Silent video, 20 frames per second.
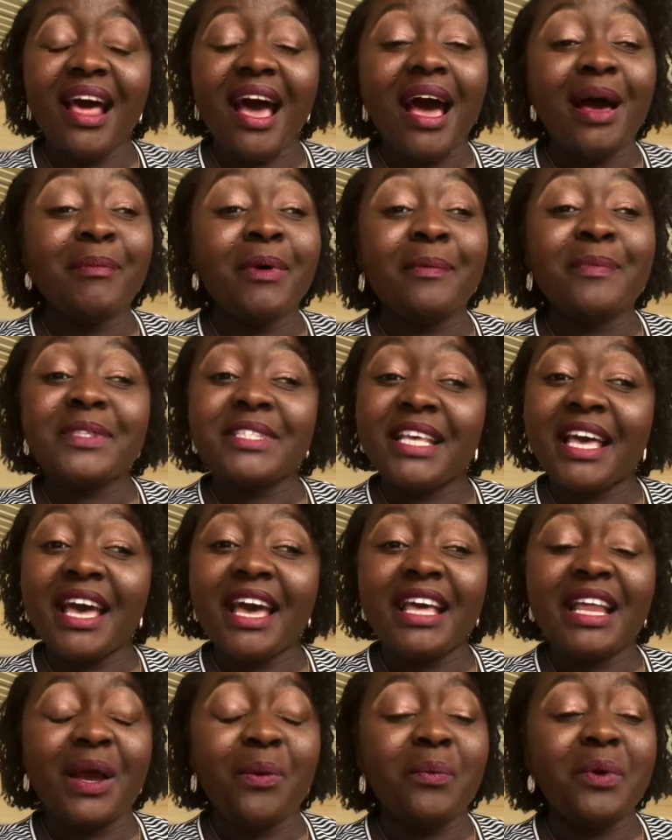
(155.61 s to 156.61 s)
I'm
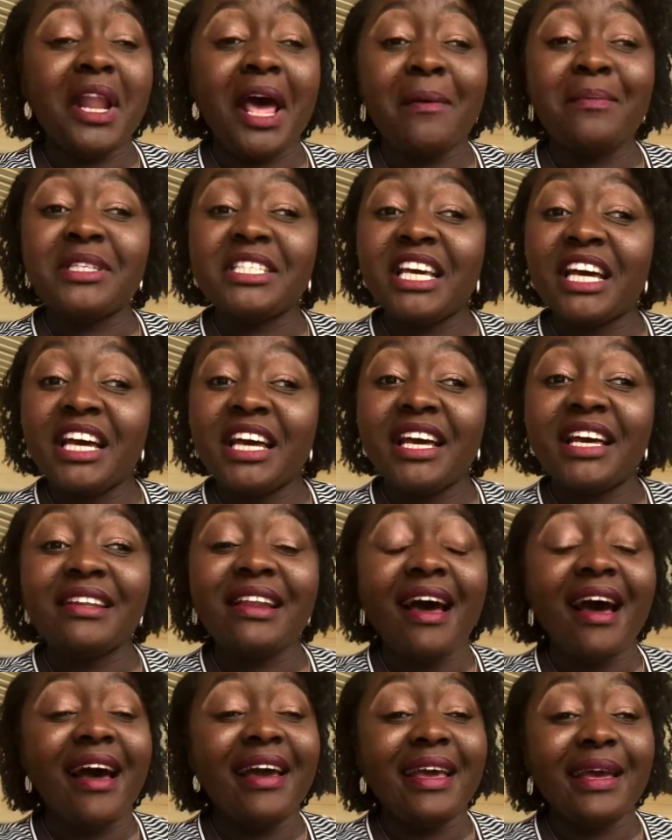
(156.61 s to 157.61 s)
upset and when I'm done,
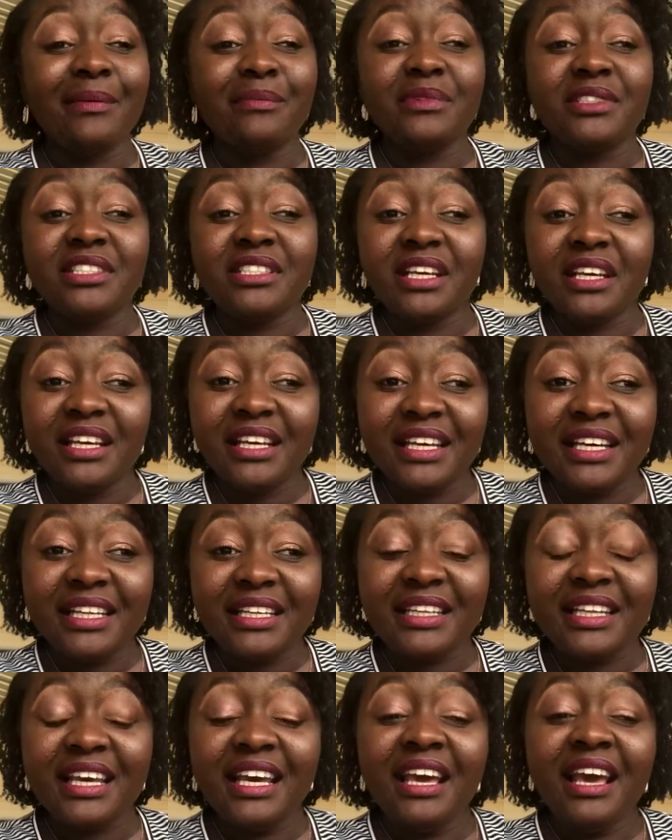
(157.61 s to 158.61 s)
I am
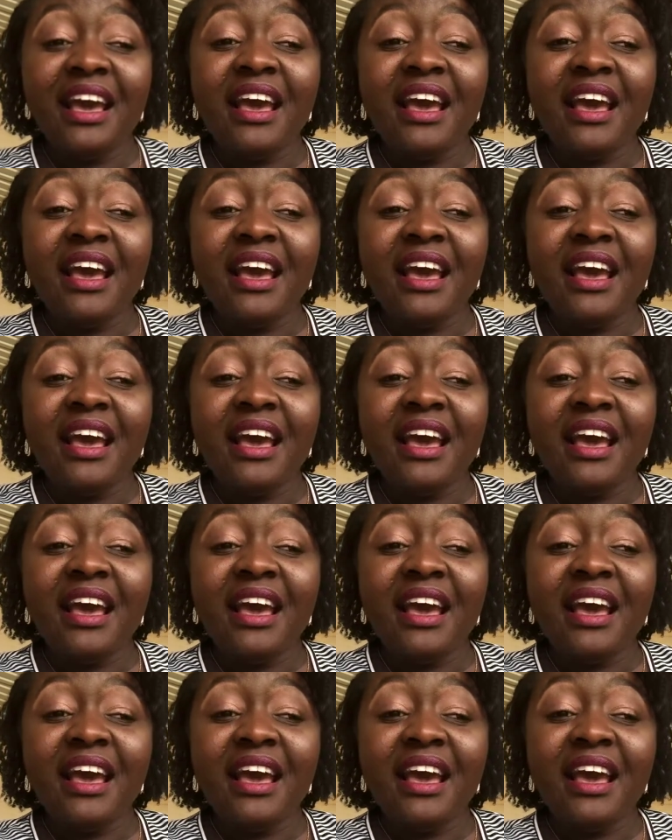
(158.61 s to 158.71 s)
done.